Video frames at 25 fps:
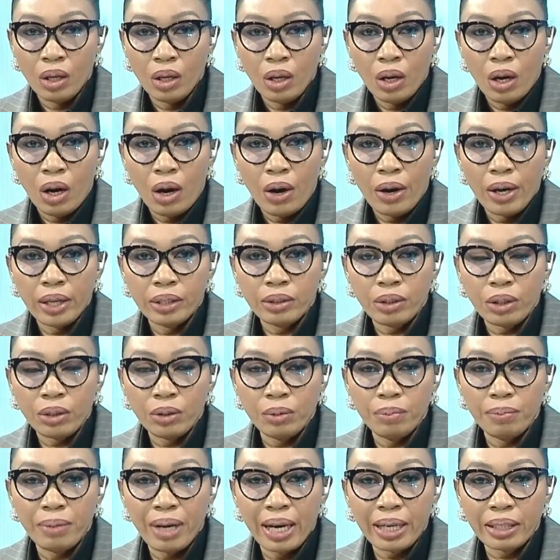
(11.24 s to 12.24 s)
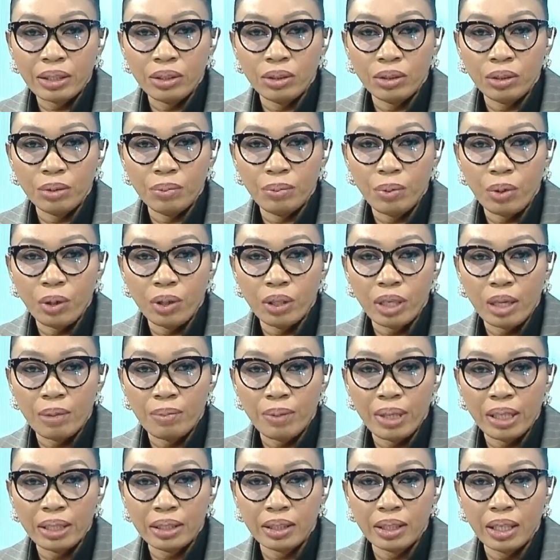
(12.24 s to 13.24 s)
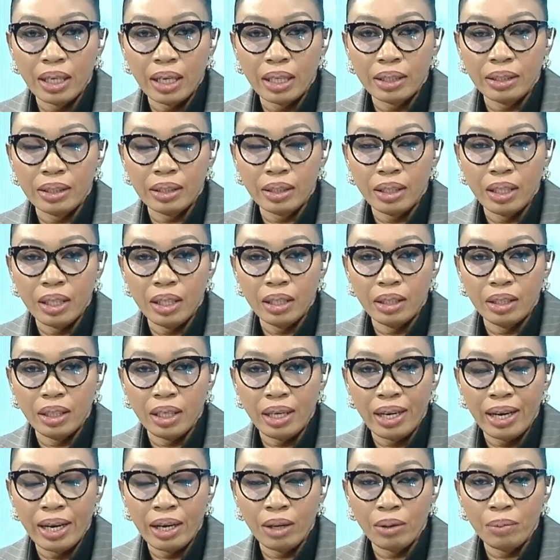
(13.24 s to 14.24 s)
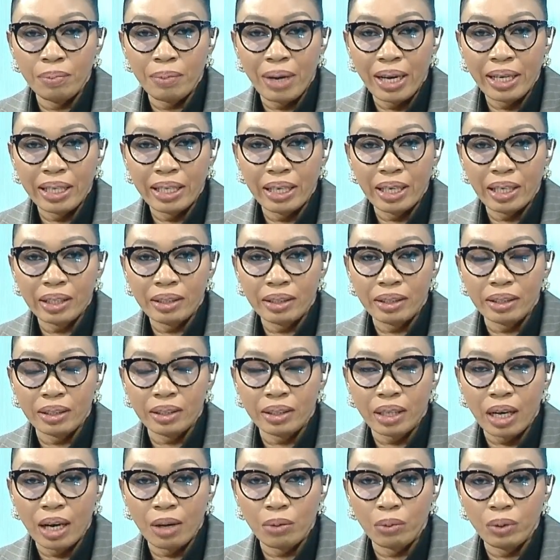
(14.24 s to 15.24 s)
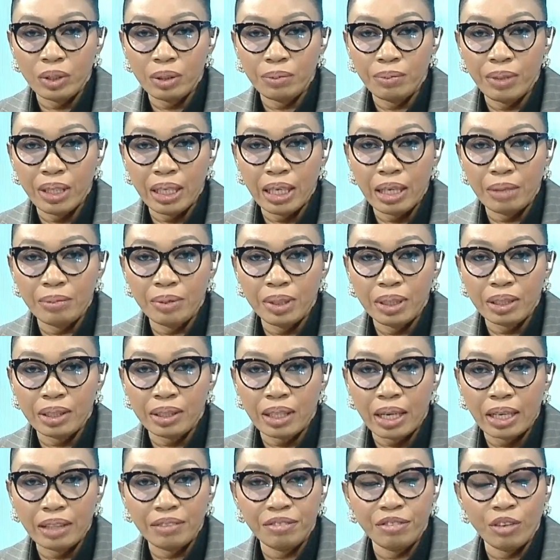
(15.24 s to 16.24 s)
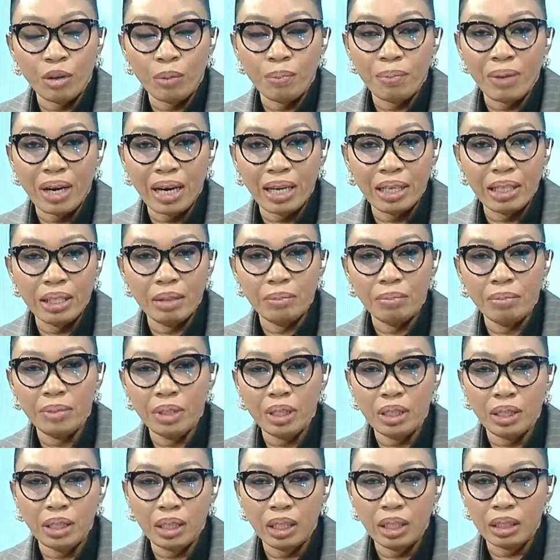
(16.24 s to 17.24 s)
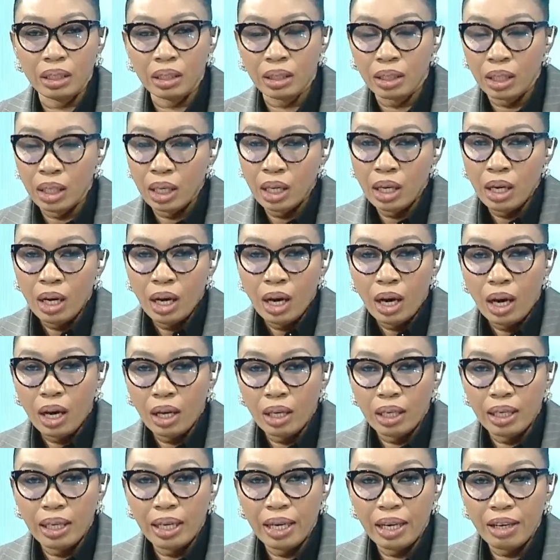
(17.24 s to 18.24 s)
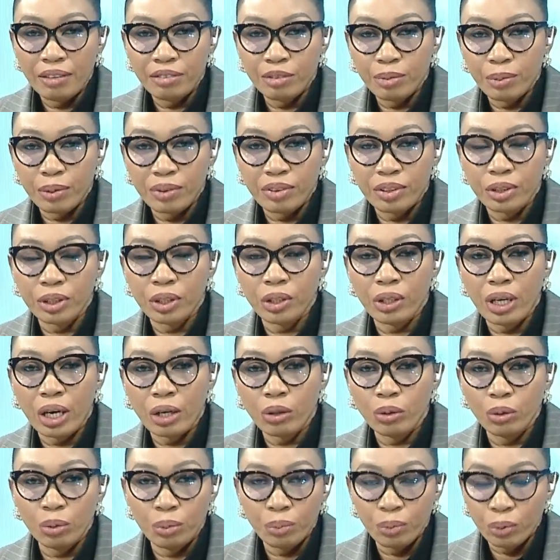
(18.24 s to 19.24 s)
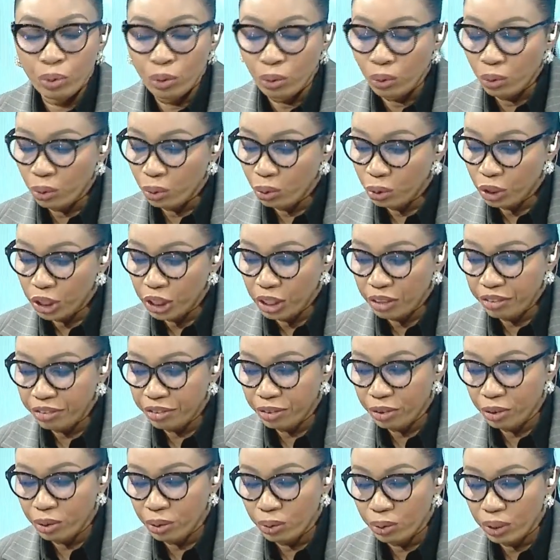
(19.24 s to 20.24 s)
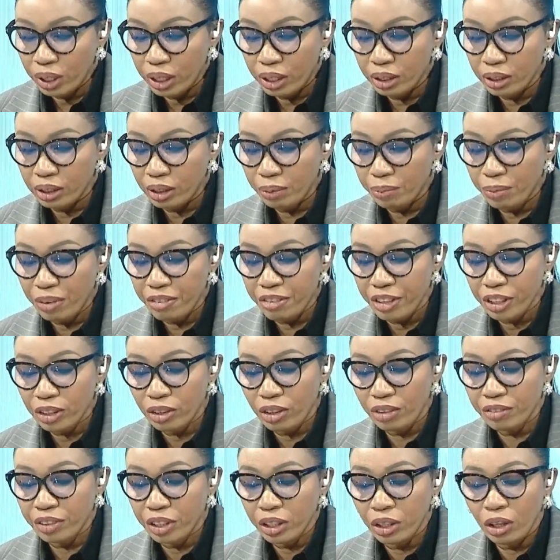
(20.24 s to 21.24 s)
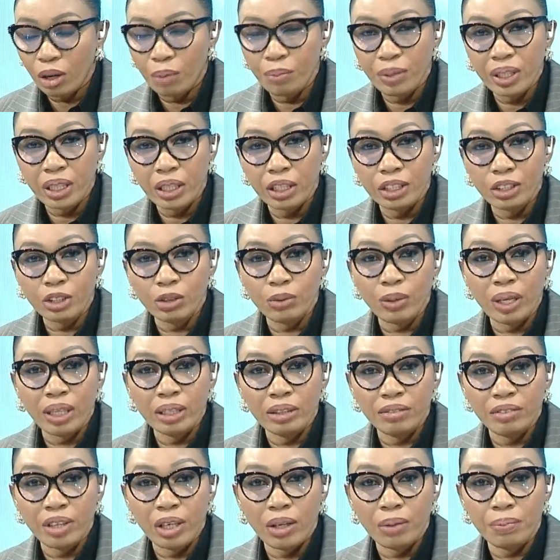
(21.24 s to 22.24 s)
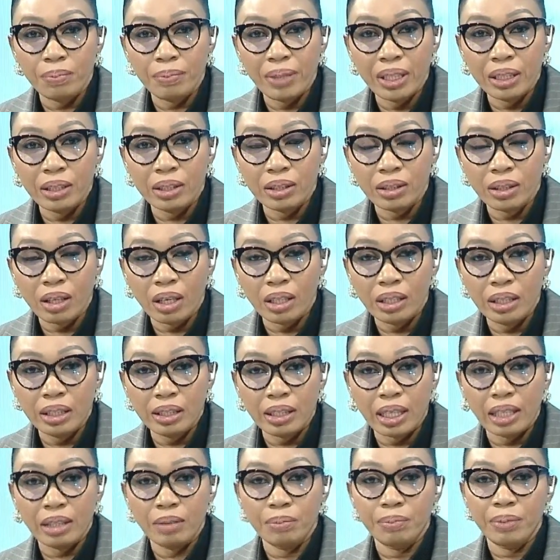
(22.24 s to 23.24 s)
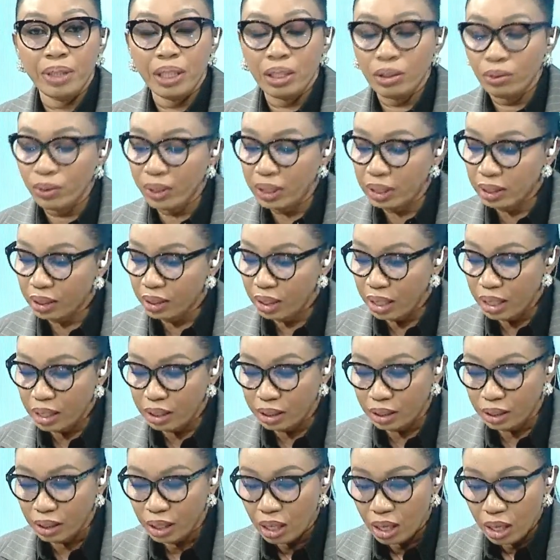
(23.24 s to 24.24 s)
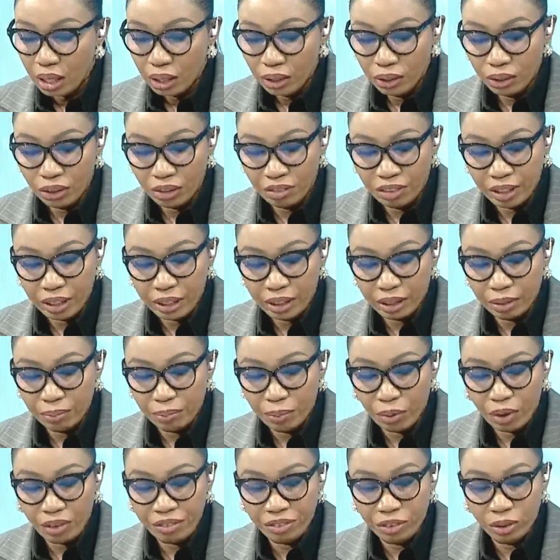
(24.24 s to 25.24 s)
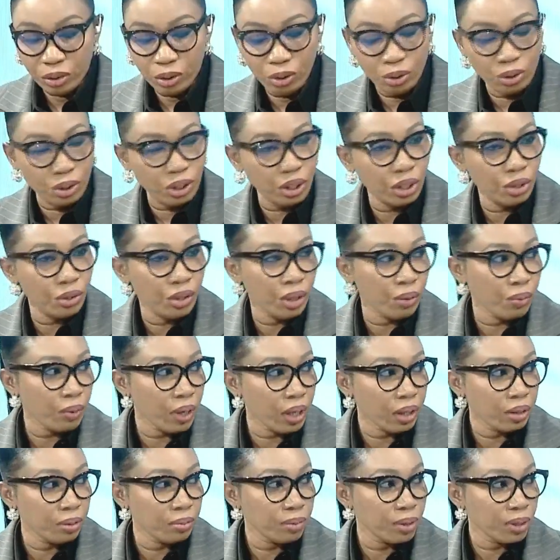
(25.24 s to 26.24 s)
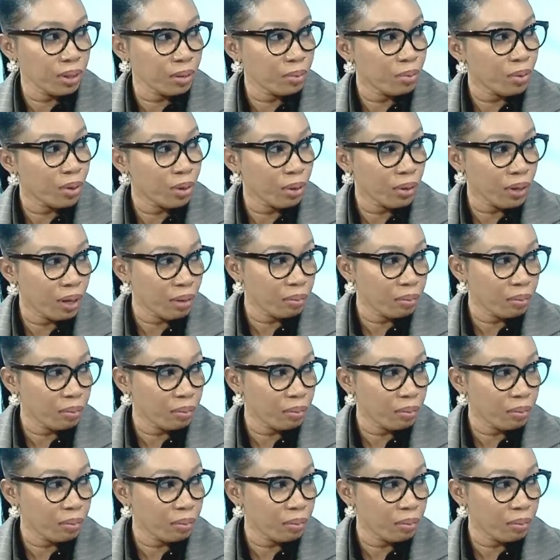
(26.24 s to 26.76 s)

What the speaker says: All right, welcome back to the program. Let's get in now. My guests are with me. Let me start from my immediate left. Professor Yakubu Ochefu is a professor of economic history and development studies at the Benue State University. Prof, good to see you and welcome to the program.